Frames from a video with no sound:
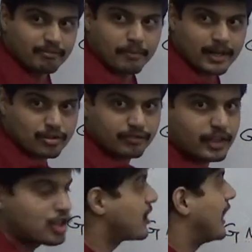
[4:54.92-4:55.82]
of the
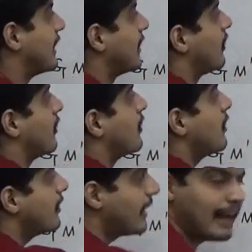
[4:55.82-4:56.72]
shell that
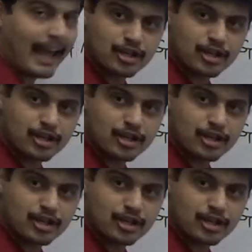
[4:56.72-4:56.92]
actually